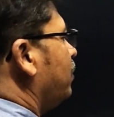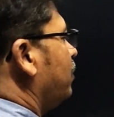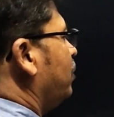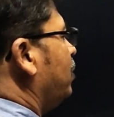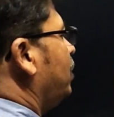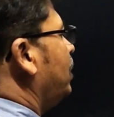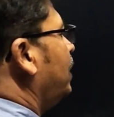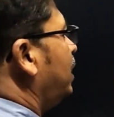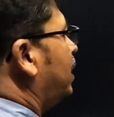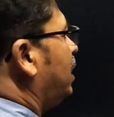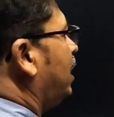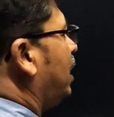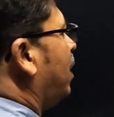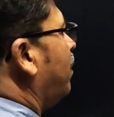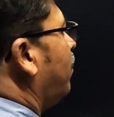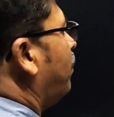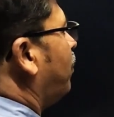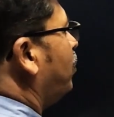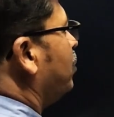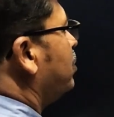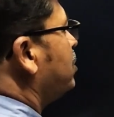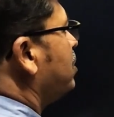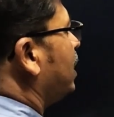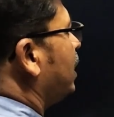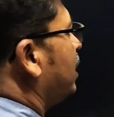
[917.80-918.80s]
theta
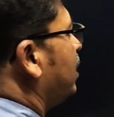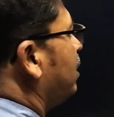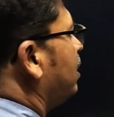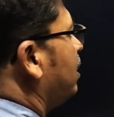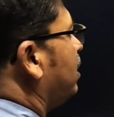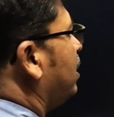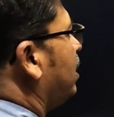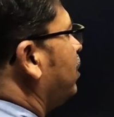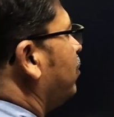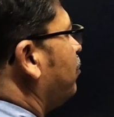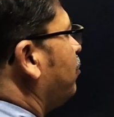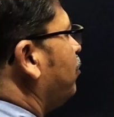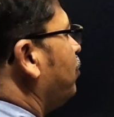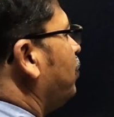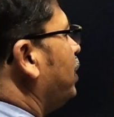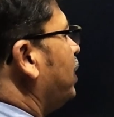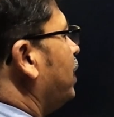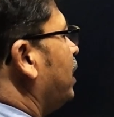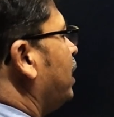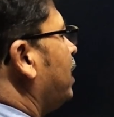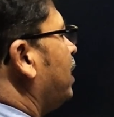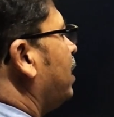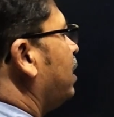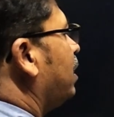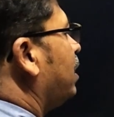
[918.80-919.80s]
upon sin theta if you
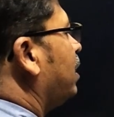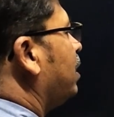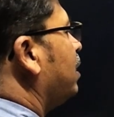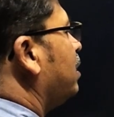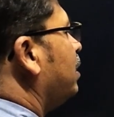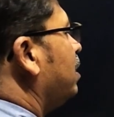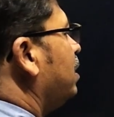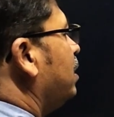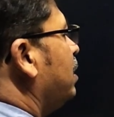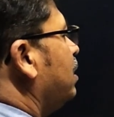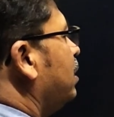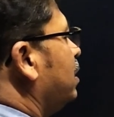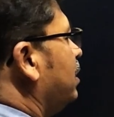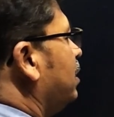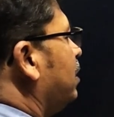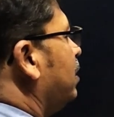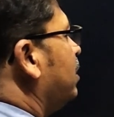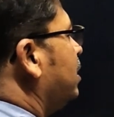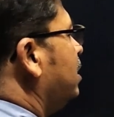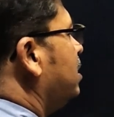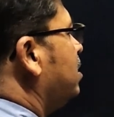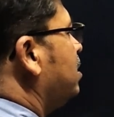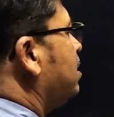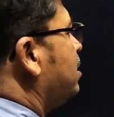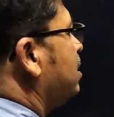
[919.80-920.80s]
take,
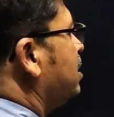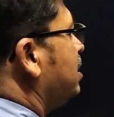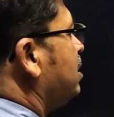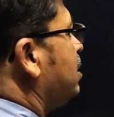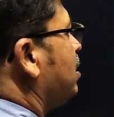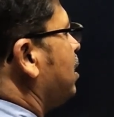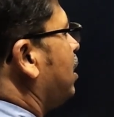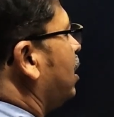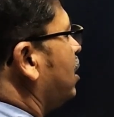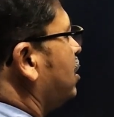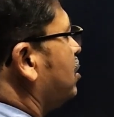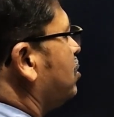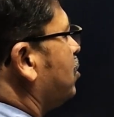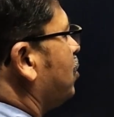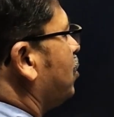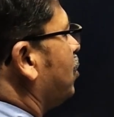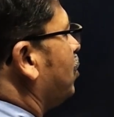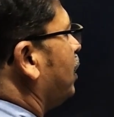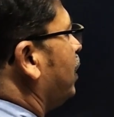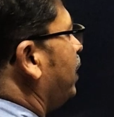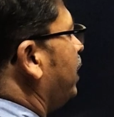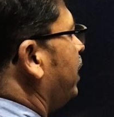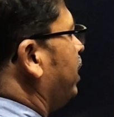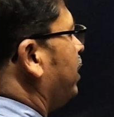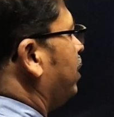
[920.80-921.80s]
this is also
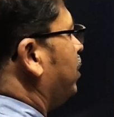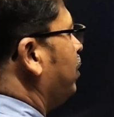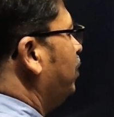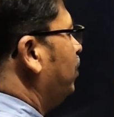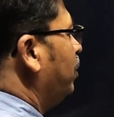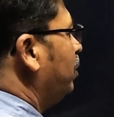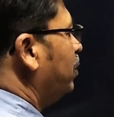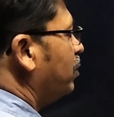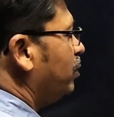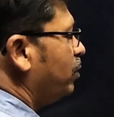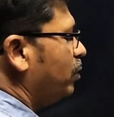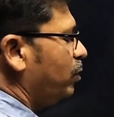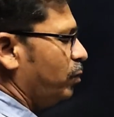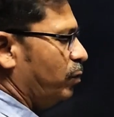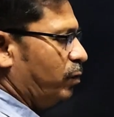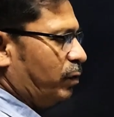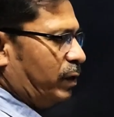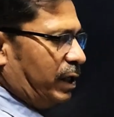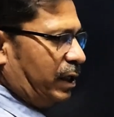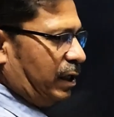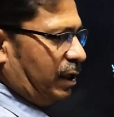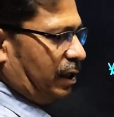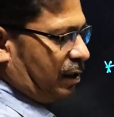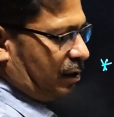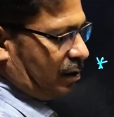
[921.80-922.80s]
leading to
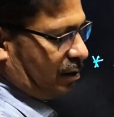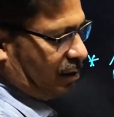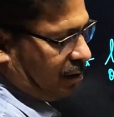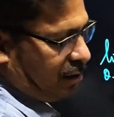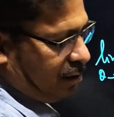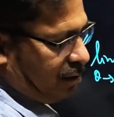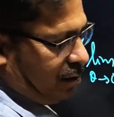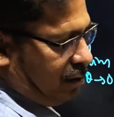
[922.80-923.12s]
1 here.